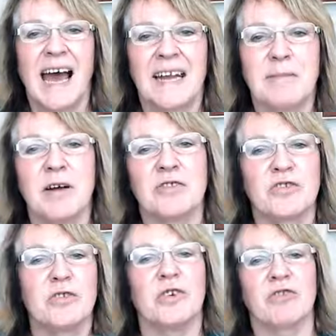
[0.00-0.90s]
And I'm not
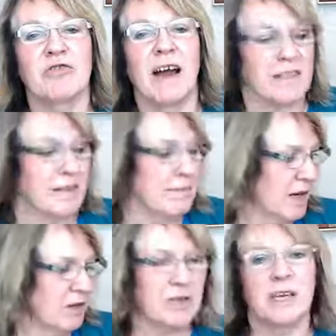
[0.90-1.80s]
too distracting by
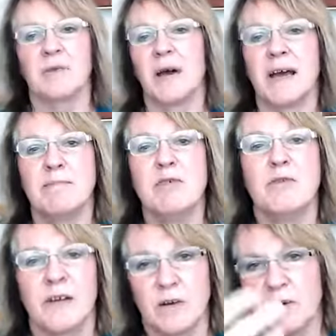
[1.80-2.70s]
looking away and
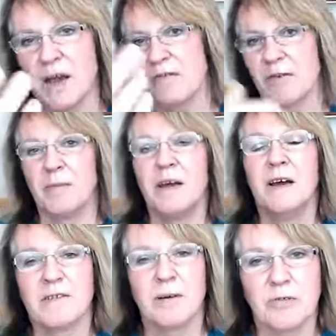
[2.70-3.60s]
moving away from
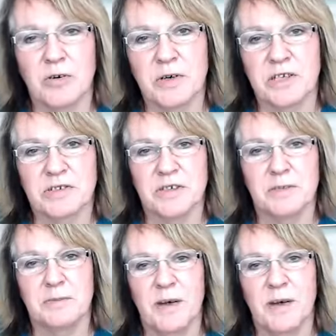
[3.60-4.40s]
talking to you